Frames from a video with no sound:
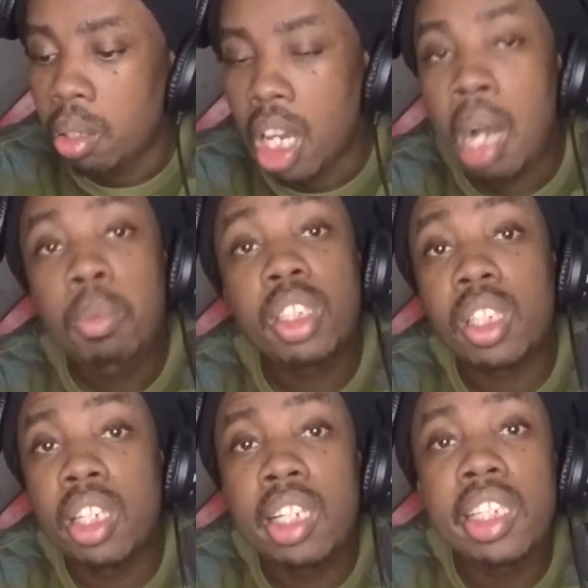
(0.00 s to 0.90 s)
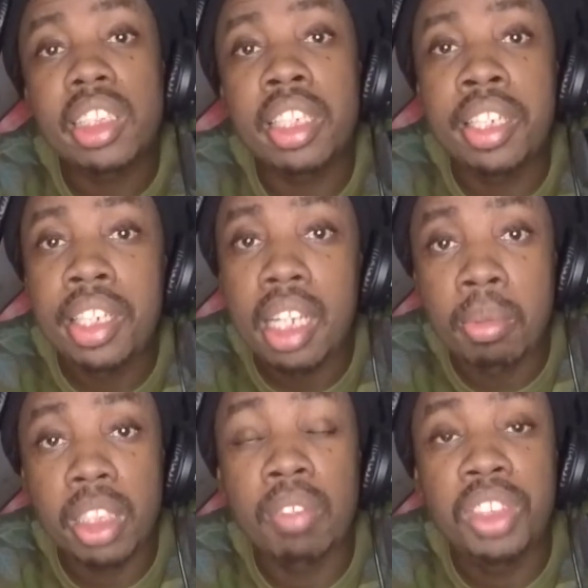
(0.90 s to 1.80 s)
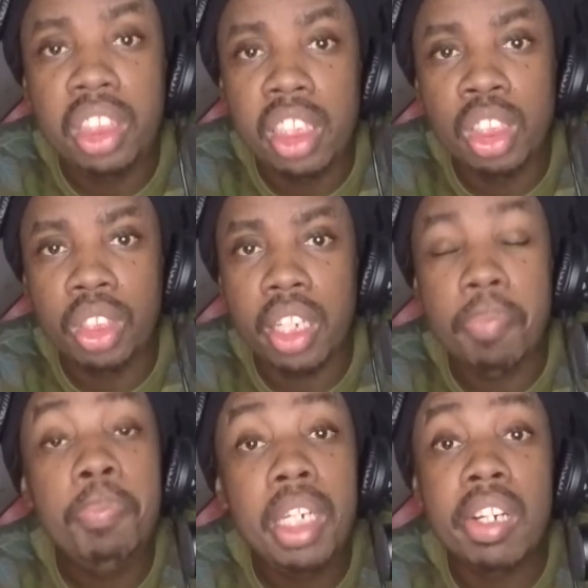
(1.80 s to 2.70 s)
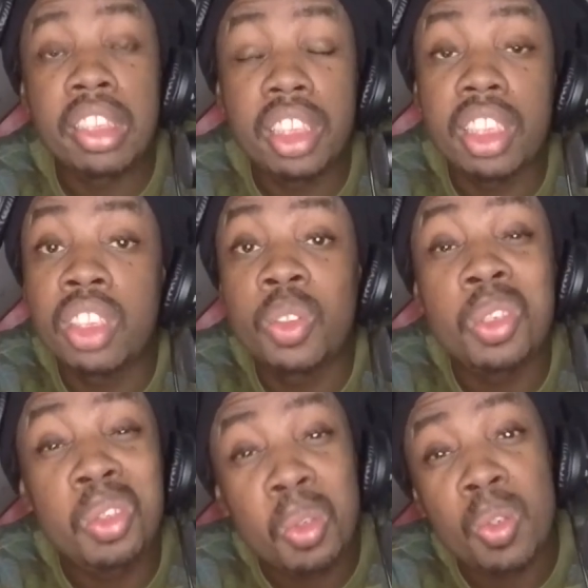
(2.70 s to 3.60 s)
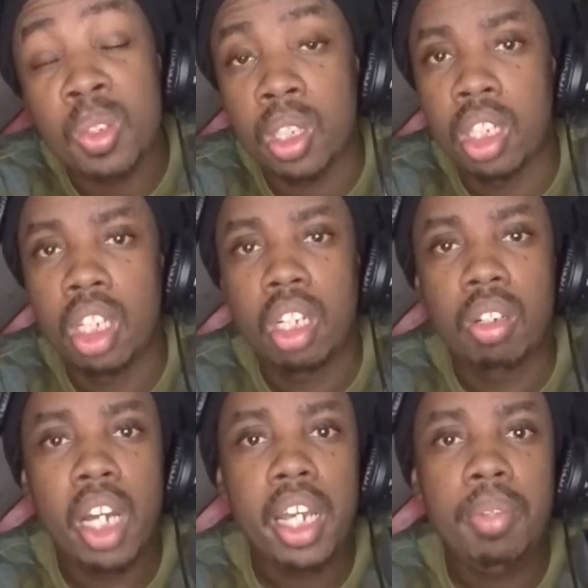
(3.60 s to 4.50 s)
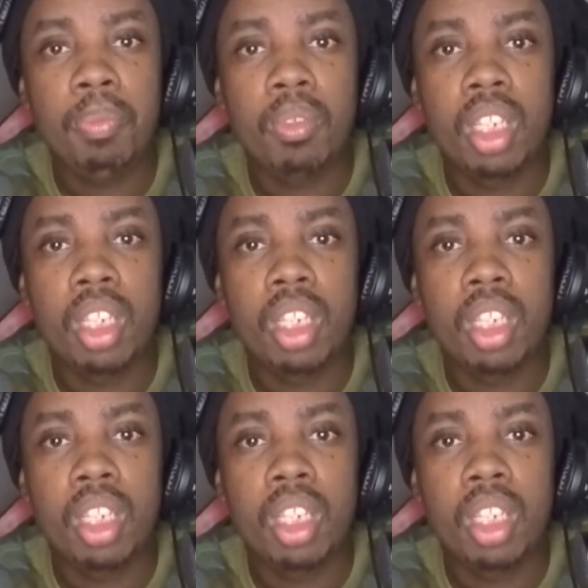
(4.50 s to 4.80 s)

I'm just going to list the names of children. Parents, this is to you, right?